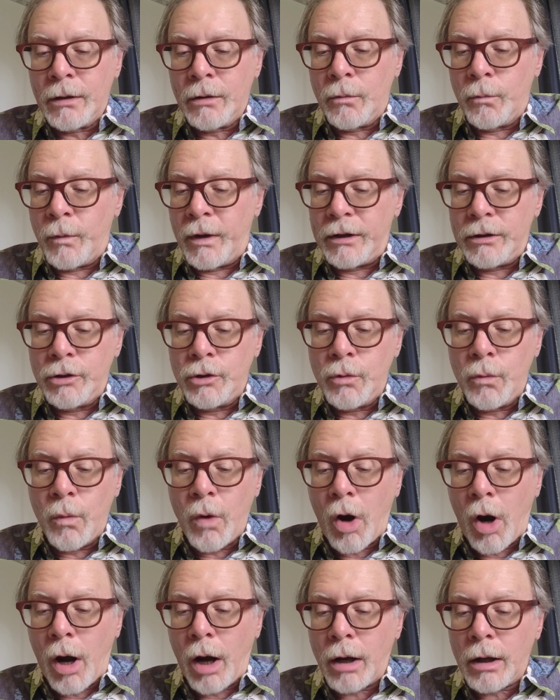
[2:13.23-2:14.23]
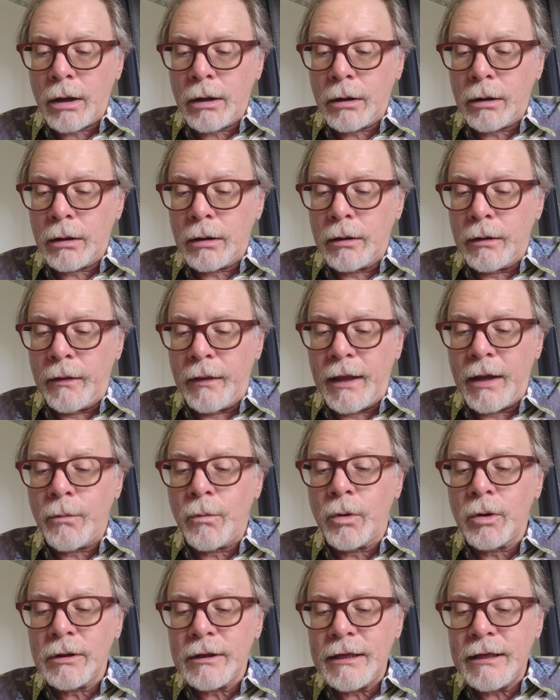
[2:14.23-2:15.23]
When you walk, they
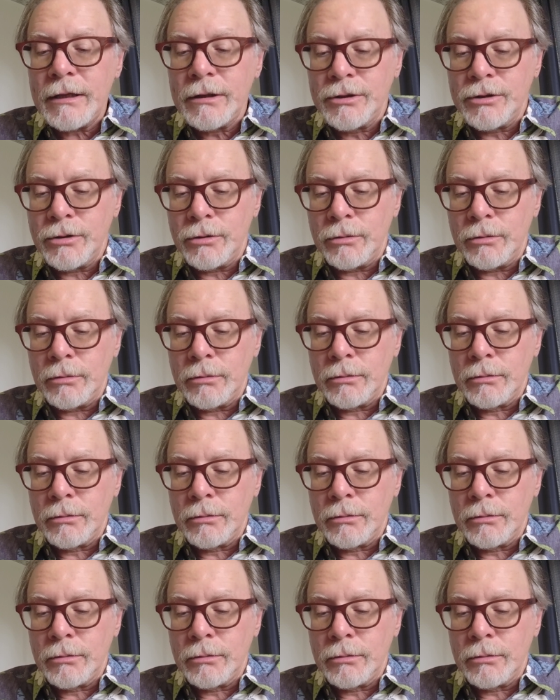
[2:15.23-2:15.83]
will lead you.